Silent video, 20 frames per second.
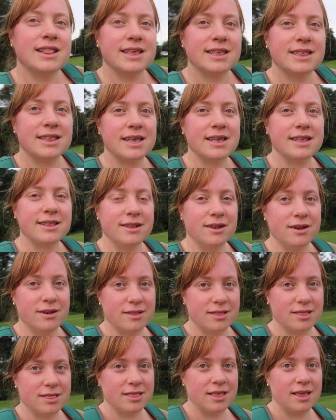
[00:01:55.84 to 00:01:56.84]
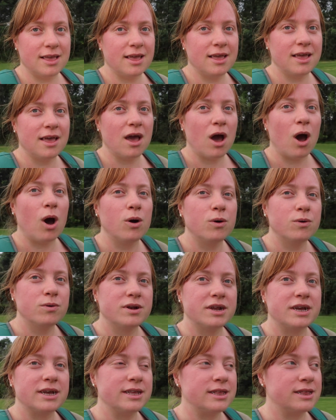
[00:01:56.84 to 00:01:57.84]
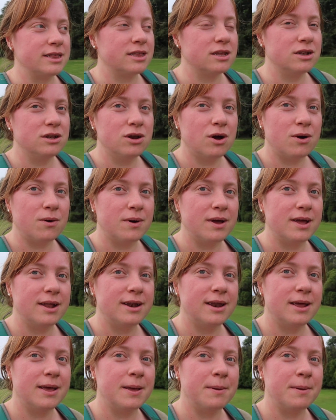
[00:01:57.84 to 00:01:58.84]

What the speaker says: this is the oldest known